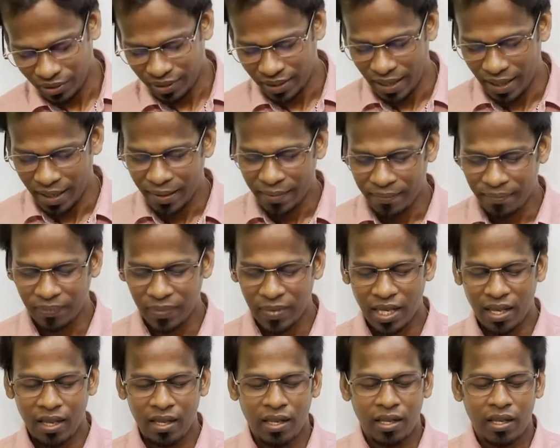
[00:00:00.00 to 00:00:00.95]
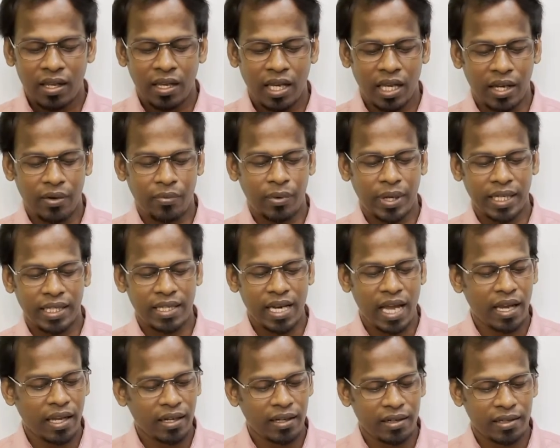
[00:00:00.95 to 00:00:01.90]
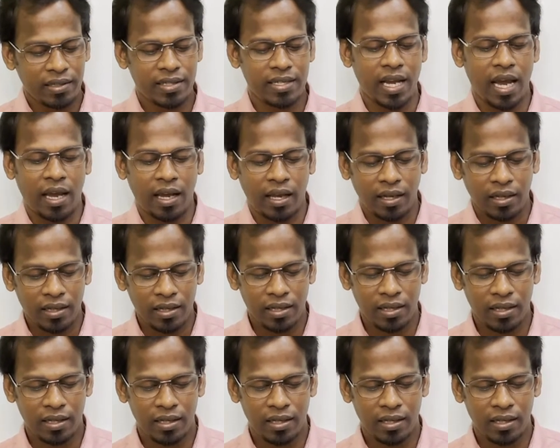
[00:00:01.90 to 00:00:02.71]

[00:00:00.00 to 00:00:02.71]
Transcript: Yeah, a rectangular tank